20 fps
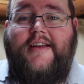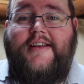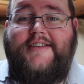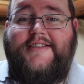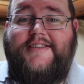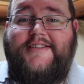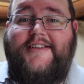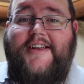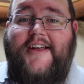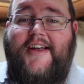
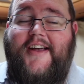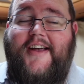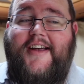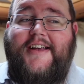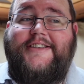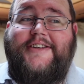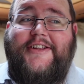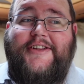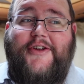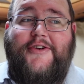It's a
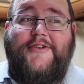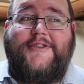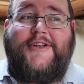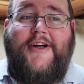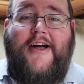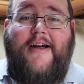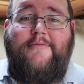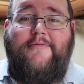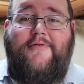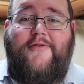long
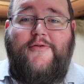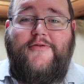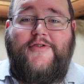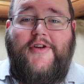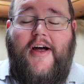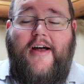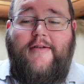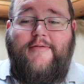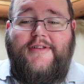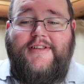time
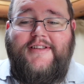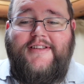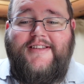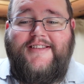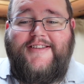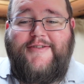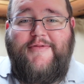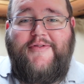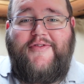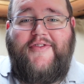full-timing,
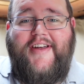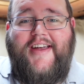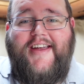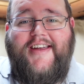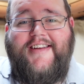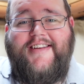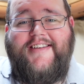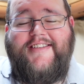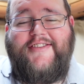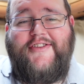to be fair.
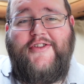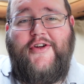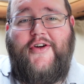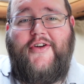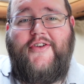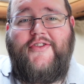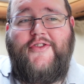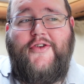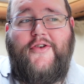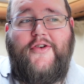
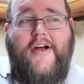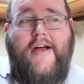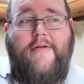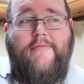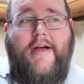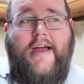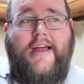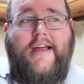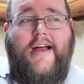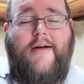Not going
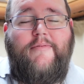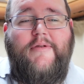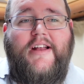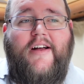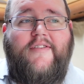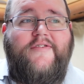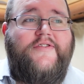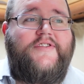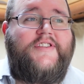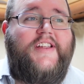back. I mean,
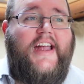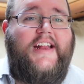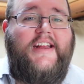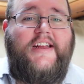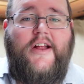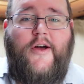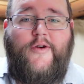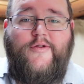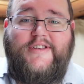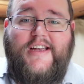I've stayed
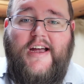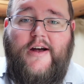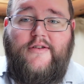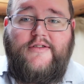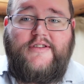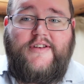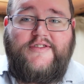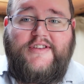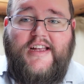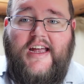in
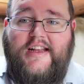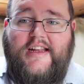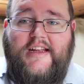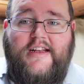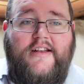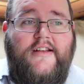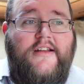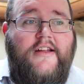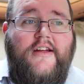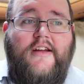hotels. I've stayed
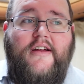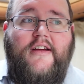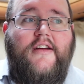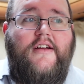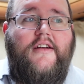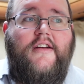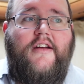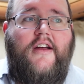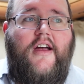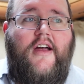in
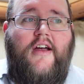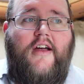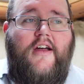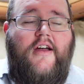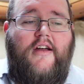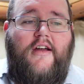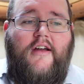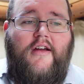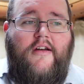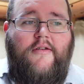
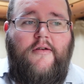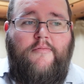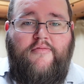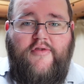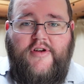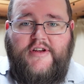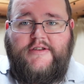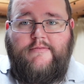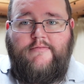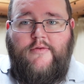
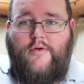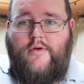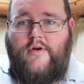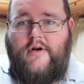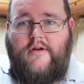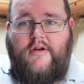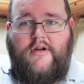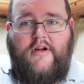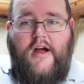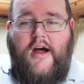bricks and
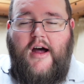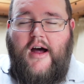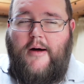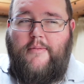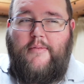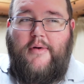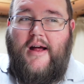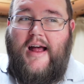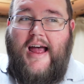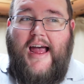mortar
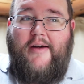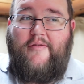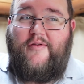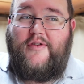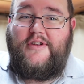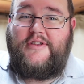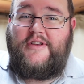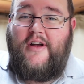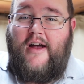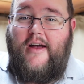a
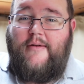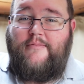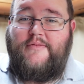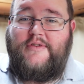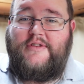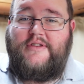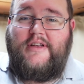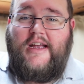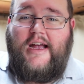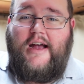handful of
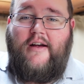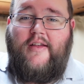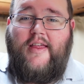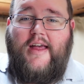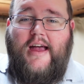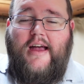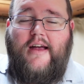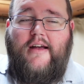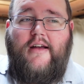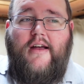times out of
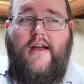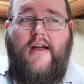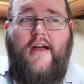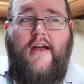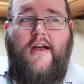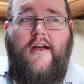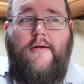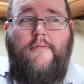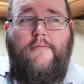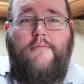that,
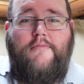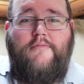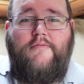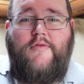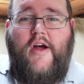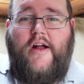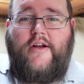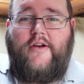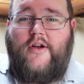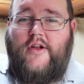
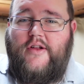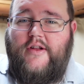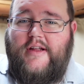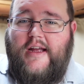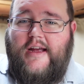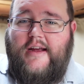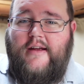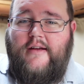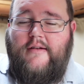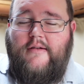going on
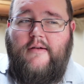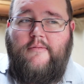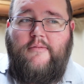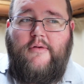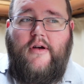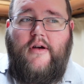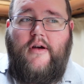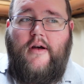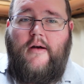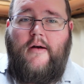holiday.
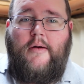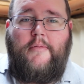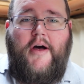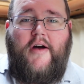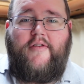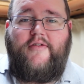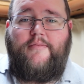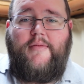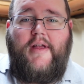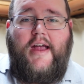But
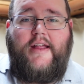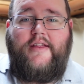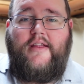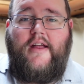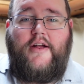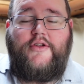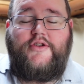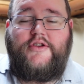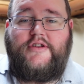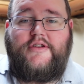apart from that,
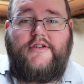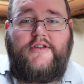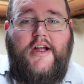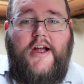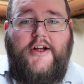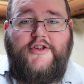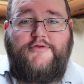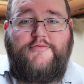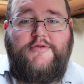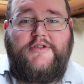no, just
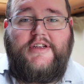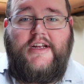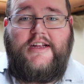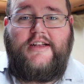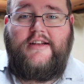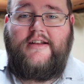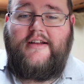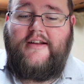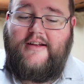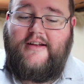100%